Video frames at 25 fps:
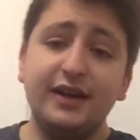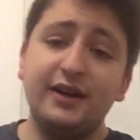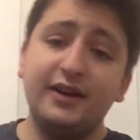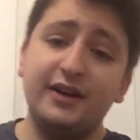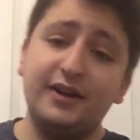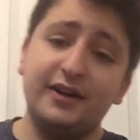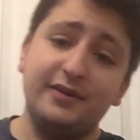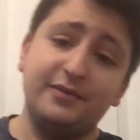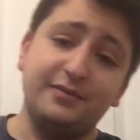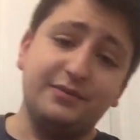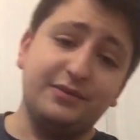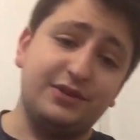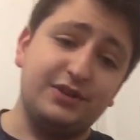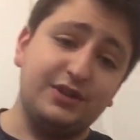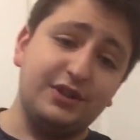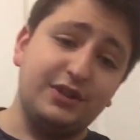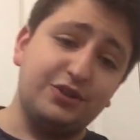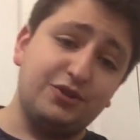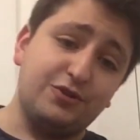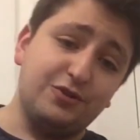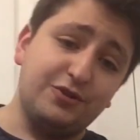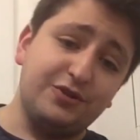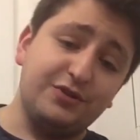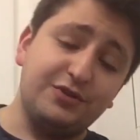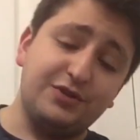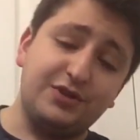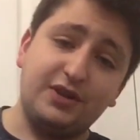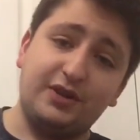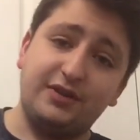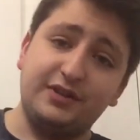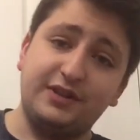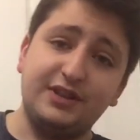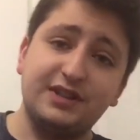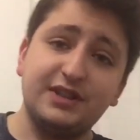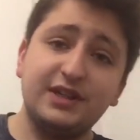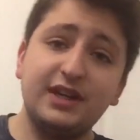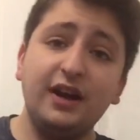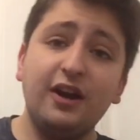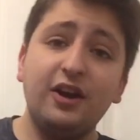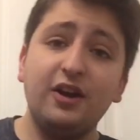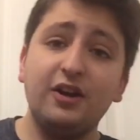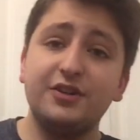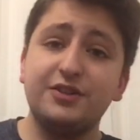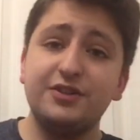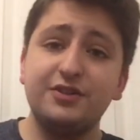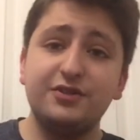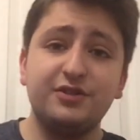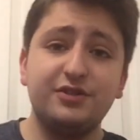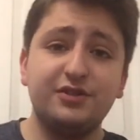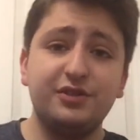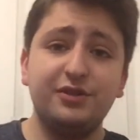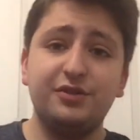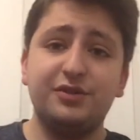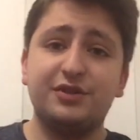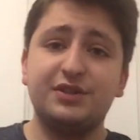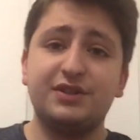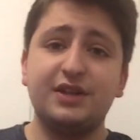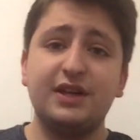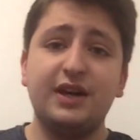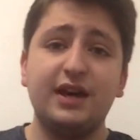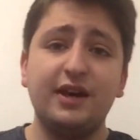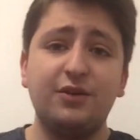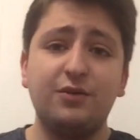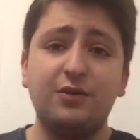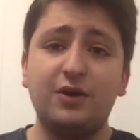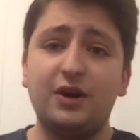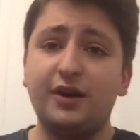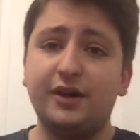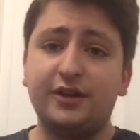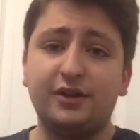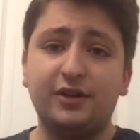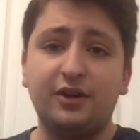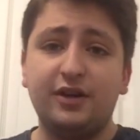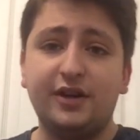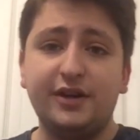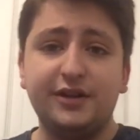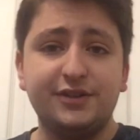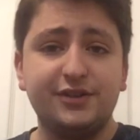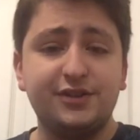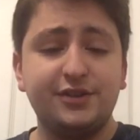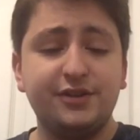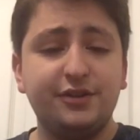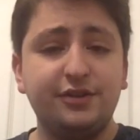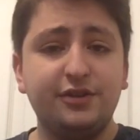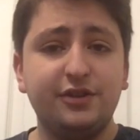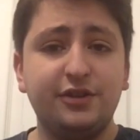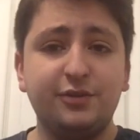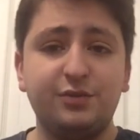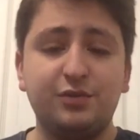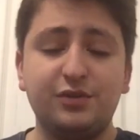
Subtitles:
to introduce all these characters, Luke Skywalker, Han Solo,